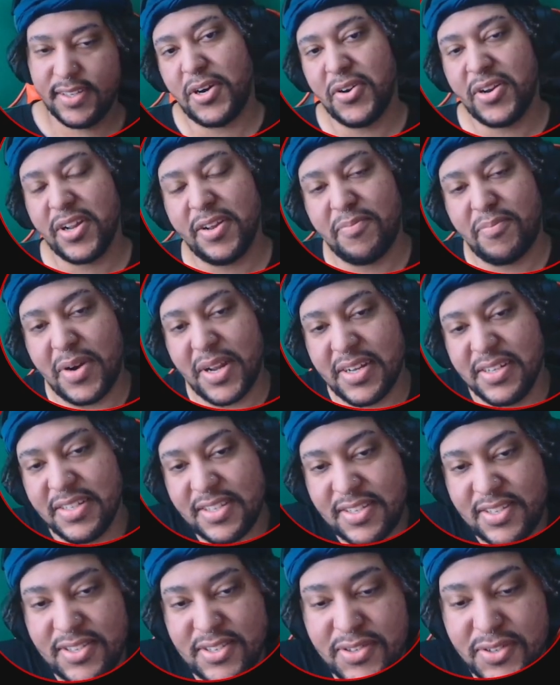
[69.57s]
Bro didn't bring
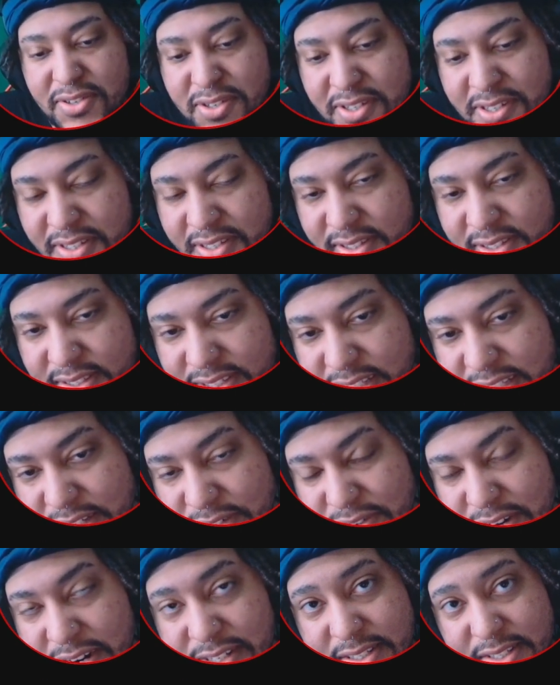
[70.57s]
a soul to
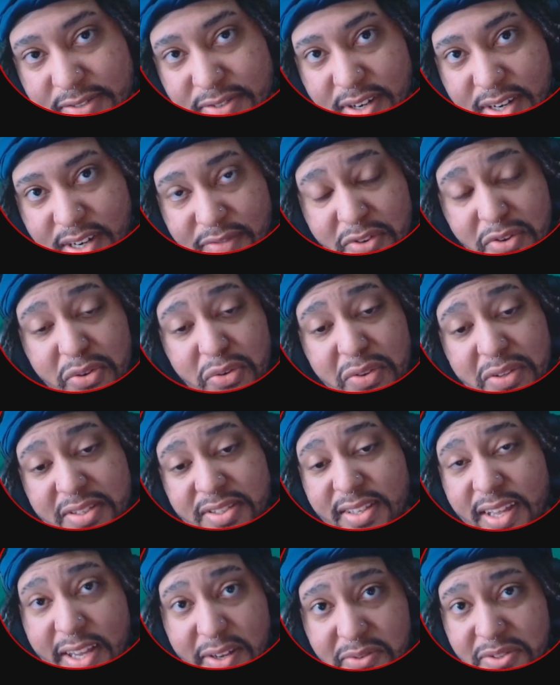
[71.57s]
the restaurant. If you knew
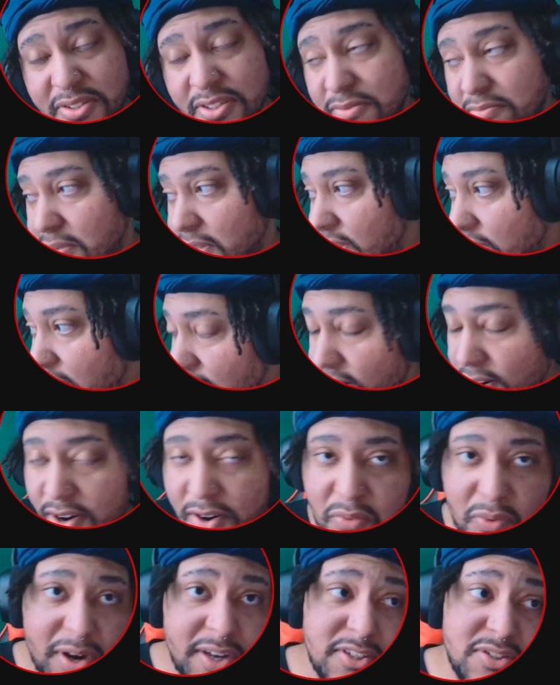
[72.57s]
the steak was gonna be that
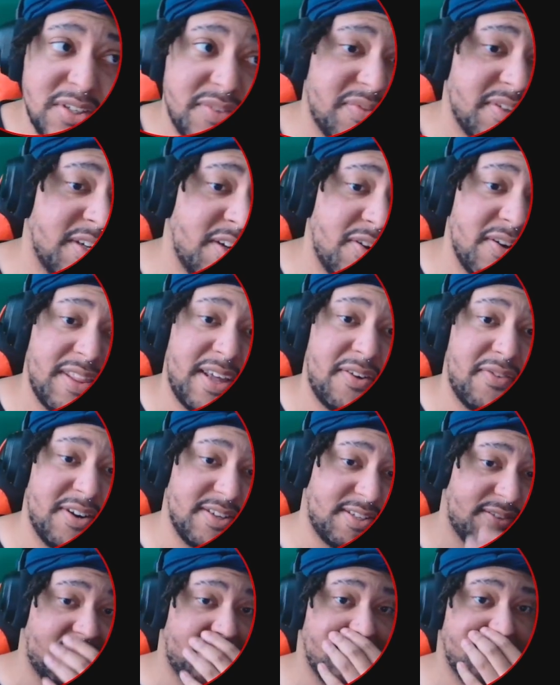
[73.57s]
hard, why'd you even go to that
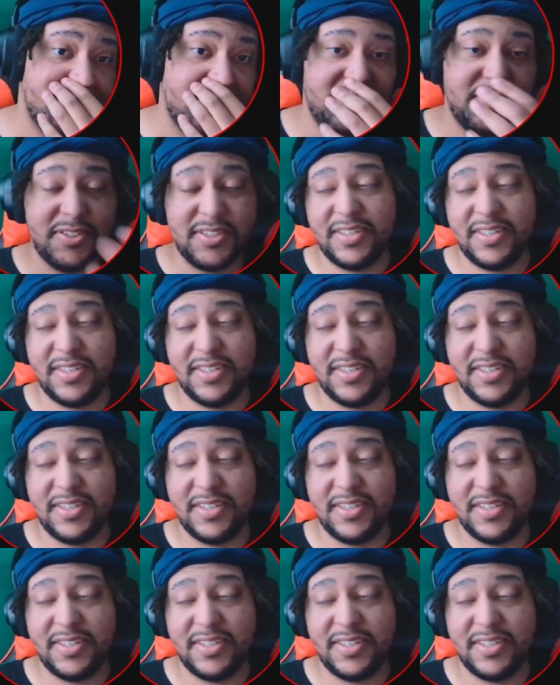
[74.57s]
restaurant, dude?